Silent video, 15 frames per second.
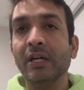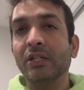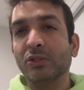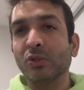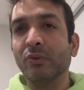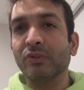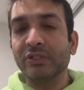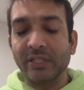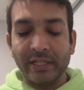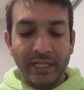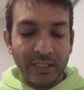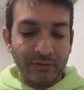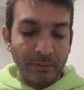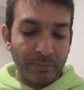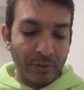So it was the
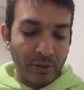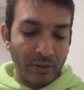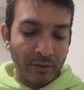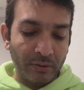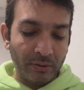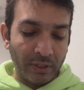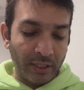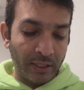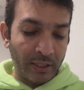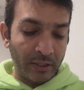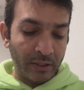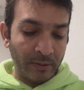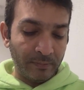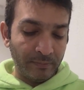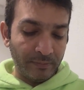case with
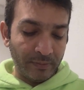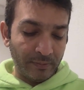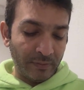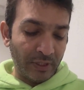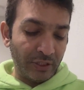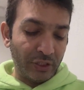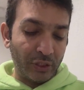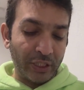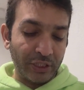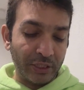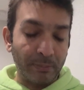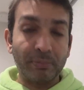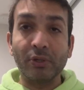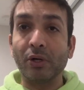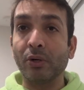Pro
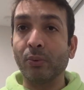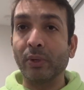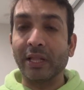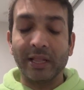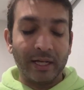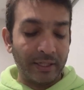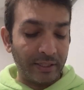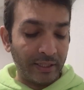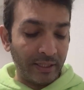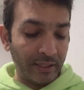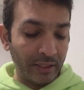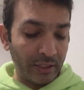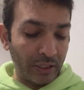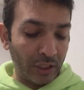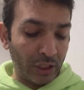Generation Pro with
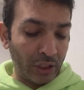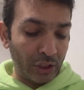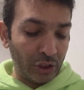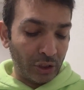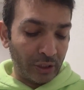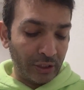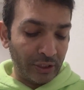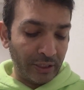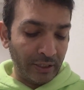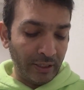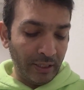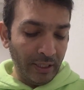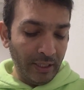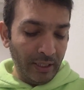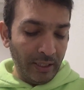Lightning charging.
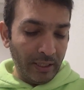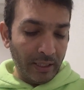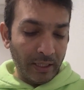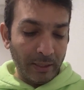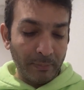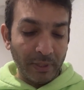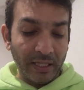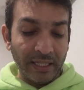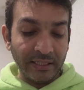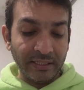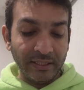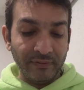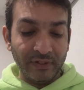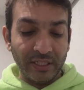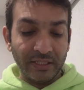But let's
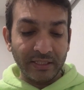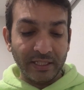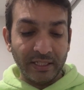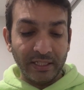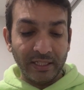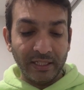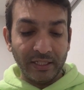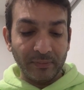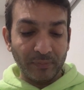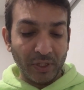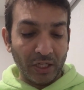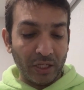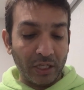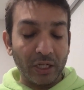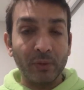see if there's any
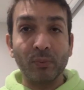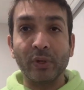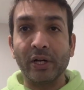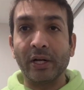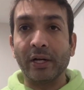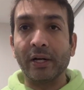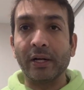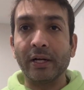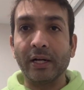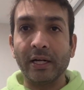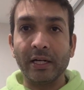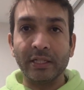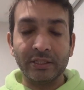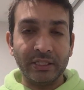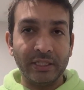hardware
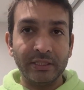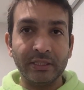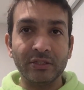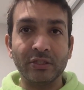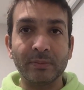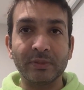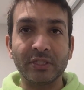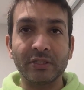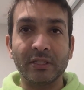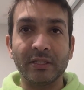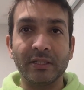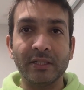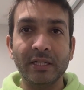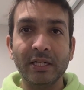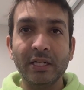changes. So I'm just
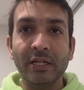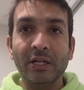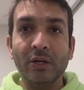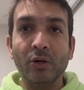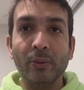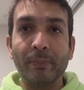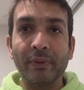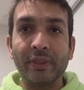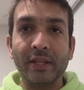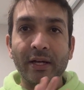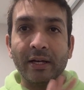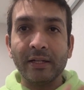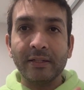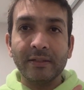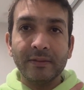gonna open
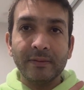that.